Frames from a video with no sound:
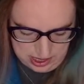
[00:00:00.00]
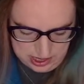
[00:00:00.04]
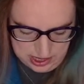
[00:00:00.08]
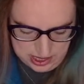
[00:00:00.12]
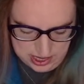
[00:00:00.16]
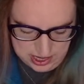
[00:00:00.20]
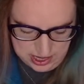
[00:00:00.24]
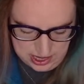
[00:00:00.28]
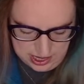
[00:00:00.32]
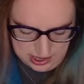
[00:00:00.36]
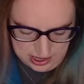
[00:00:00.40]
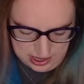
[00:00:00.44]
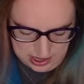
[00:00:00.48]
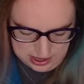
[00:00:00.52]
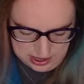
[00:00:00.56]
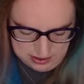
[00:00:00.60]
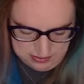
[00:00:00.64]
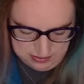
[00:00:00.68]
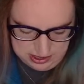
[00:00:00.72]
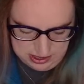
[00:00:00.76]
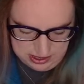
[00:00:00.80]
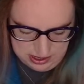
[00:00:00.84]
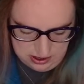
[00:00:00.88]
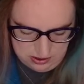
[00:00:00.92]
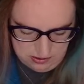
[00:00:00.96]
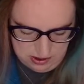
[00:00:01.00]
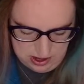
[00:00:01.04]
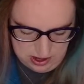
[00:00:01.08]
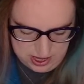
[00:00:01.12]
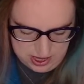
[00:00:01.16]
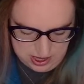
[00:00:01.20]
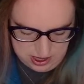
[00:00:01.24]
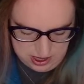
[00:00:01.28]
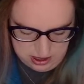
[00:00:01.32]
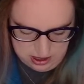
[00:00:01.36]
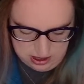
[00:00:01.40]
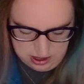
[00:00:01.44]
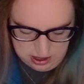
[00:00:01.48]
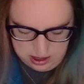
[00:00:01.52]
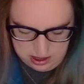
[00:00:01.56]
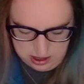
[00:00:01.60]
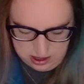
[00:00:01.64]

I think I got him in there right.